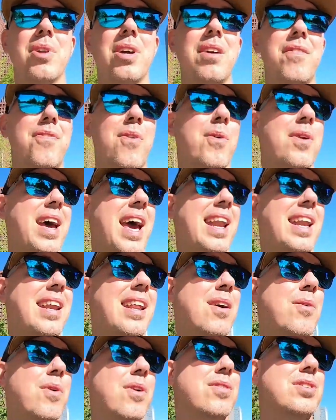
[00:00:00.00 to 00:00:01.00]
looking forward to
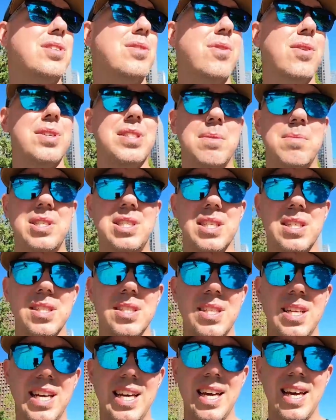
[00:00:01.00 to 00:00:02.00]
editing 1 or 2 of those
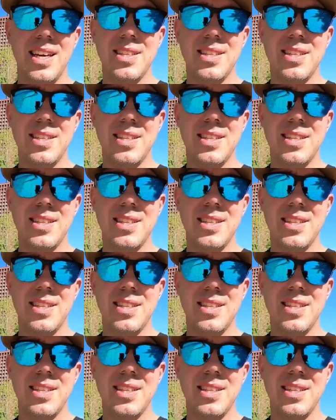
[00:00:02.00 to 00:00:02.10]
images